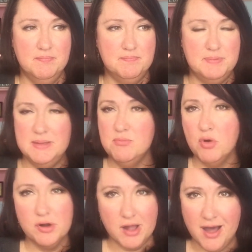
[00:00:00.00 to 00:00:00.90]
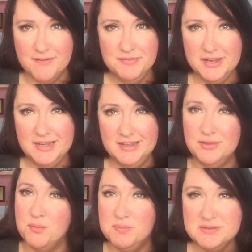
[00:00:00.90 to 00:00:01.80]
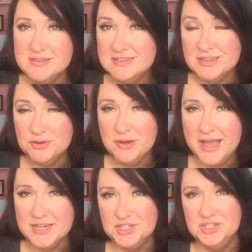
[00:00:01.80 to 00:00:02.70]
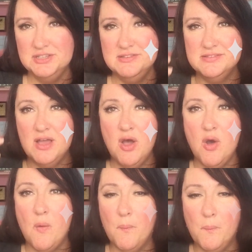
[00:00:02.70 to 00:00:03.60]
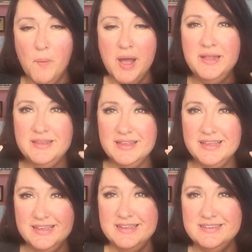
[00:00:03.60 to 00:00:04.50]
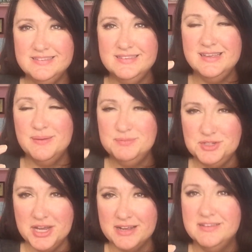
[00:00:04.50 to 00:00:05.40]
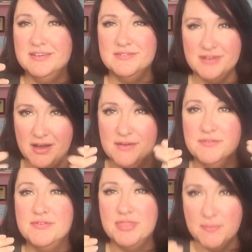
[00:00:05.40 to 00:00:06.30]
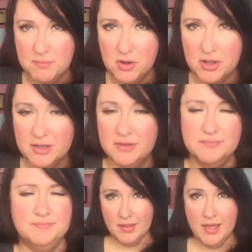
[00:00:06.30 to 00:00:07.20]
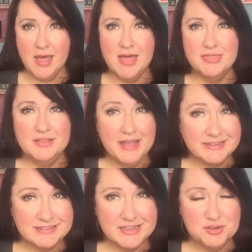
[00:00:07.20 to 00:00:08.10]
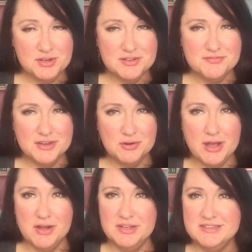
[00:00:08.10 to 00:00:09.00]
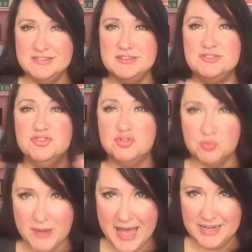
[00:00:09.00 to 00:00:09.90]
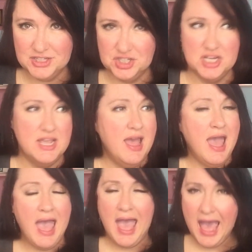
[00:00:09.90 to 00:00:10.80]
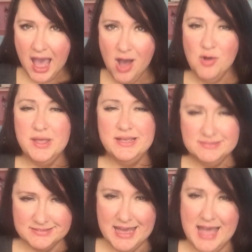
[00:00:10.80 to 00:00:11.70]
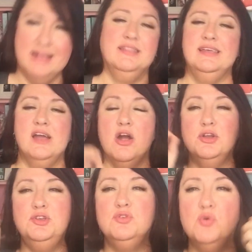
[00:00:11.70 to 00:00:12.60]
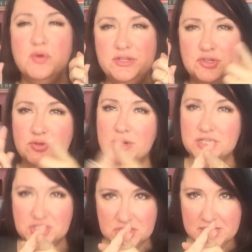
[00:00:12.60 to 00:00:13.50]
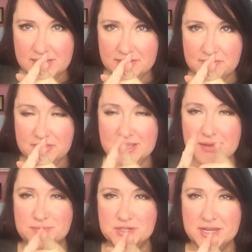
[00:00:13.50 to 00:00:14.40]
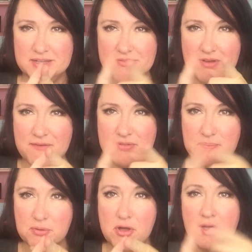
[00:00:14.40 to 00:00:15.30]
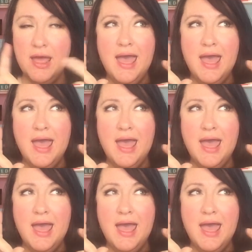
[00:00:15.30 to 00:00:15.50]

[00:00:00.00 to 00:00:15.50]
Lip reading: be more confident in their business interactions? What is the objective of the book? The next thing you need to figure out is the strategy. How exactly are you going to achieve the objective of the book